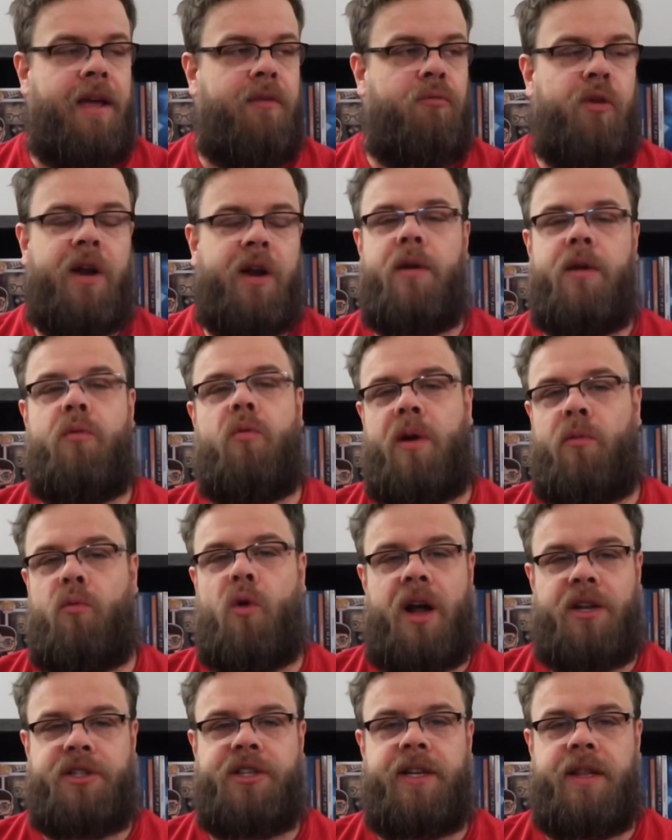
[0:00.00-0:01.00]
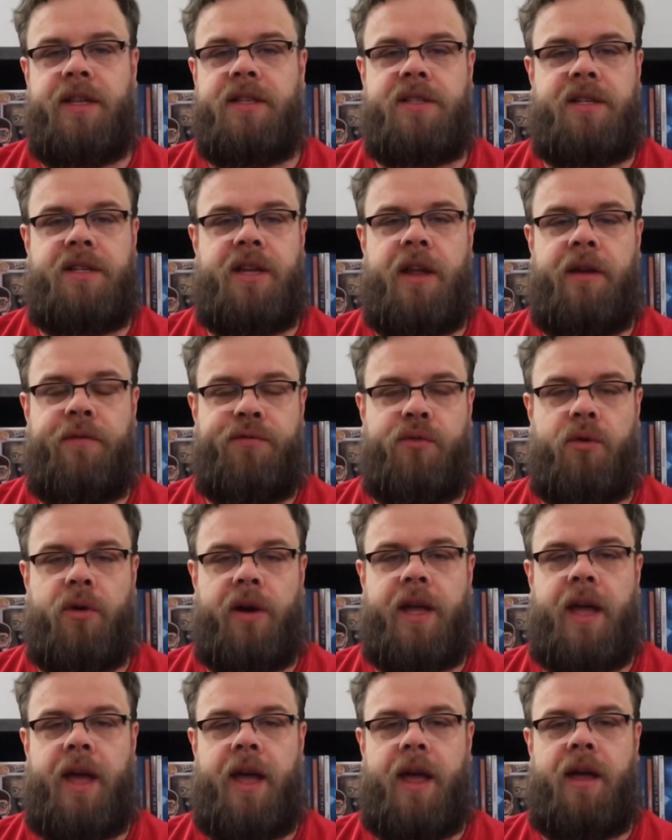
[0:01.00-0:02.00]
really when watching this in
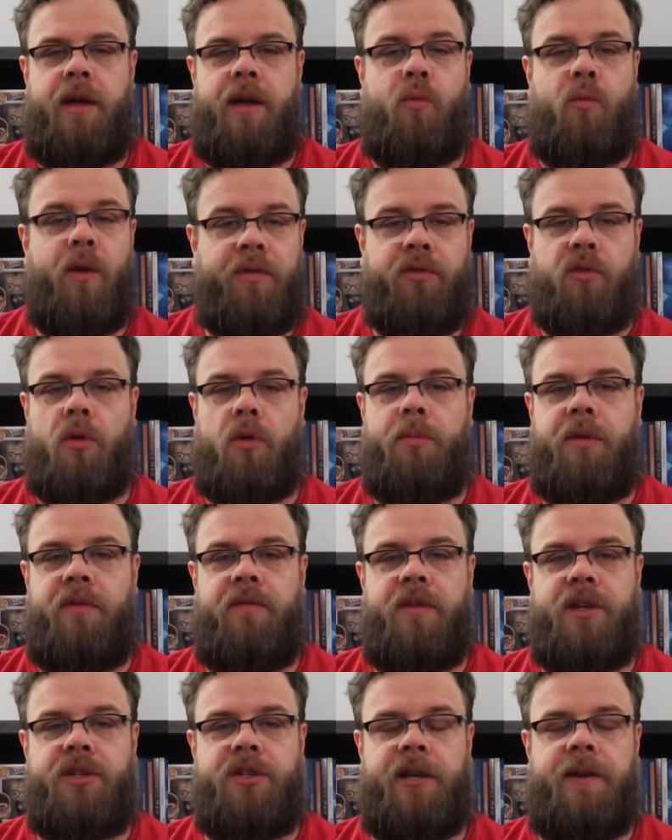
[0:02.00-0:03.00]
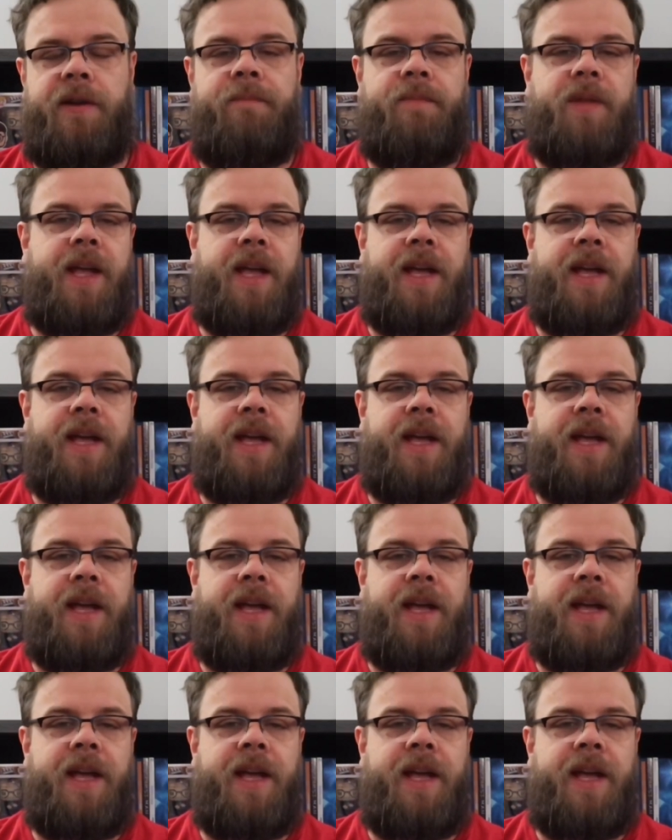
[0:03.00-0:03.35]
4K with Dolby Vision,